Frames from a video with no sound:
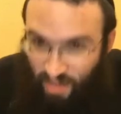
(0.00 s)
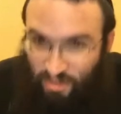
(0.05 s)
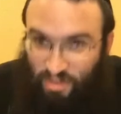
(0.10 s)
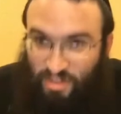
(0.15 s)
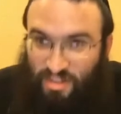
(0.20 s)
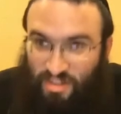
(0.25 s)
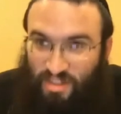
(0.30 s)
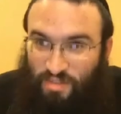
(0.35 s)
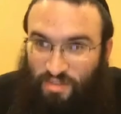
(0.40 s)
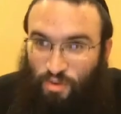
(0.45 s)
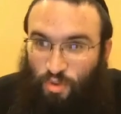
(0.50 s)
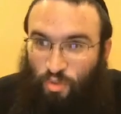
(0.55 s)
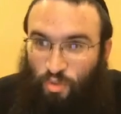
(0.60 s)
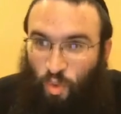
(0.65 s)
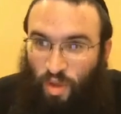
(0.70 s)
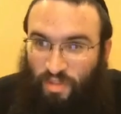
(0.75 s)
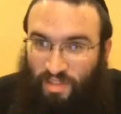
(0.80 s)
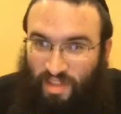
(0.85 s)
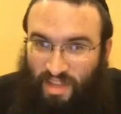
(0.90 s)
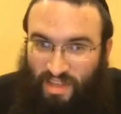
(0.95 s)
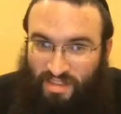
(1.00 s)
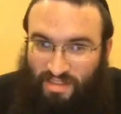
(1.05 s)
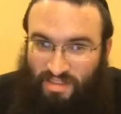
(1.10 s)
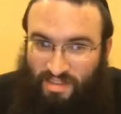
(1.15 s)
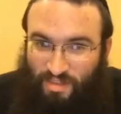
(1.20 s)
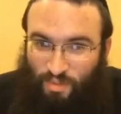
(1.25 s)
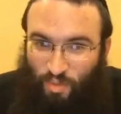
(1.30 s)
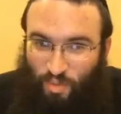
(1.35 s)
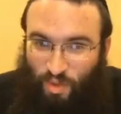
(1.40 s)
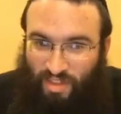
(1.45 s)
I'll just leave you with one
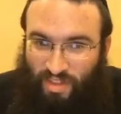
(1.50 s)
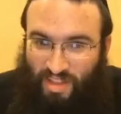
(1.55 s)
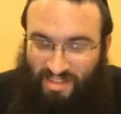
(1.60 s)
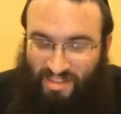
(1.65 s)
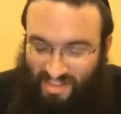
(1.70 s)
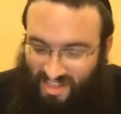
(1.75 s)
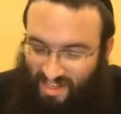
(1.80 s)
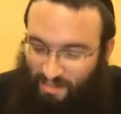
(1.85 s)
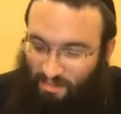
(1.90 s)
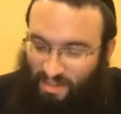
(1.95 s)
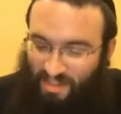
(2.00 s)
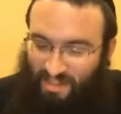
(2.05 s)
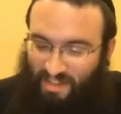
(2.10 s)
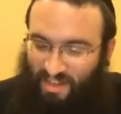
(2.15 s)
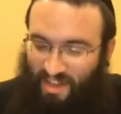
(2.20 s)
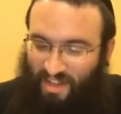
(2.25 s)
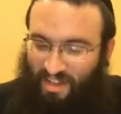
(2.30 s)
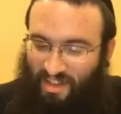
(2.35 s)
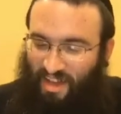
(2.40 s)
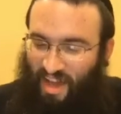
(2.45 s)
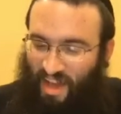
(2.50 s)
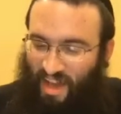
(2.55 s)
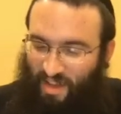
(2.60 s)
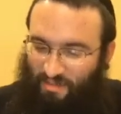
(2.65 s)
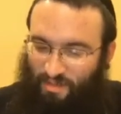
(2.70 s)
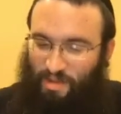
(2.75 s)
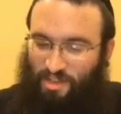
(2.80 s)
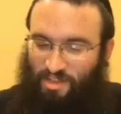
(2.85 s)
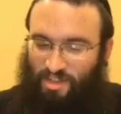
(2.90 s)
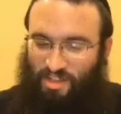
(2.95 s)
last one last thing that hit me today. I
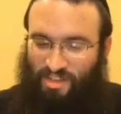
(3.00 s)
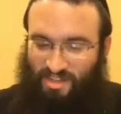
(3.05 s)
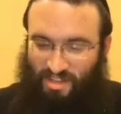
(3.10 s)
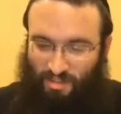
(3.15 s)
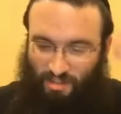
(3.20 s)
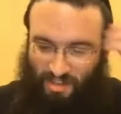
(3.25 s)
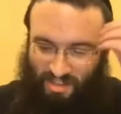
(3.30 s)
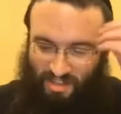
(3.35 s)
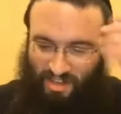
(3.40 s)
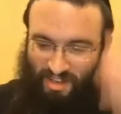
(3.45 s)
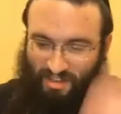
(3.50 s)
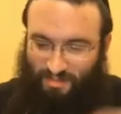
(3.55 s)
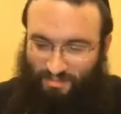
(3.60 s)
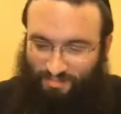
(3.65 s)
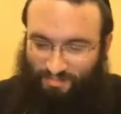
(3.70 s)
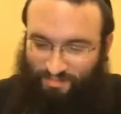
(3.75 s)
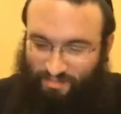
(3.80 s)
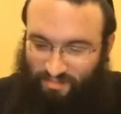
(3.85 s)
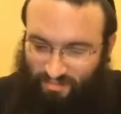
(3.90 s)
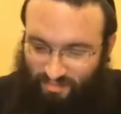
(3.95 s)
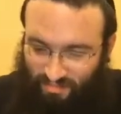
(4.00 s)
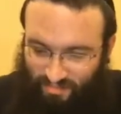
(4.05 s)
have to mention because it, it hit me today.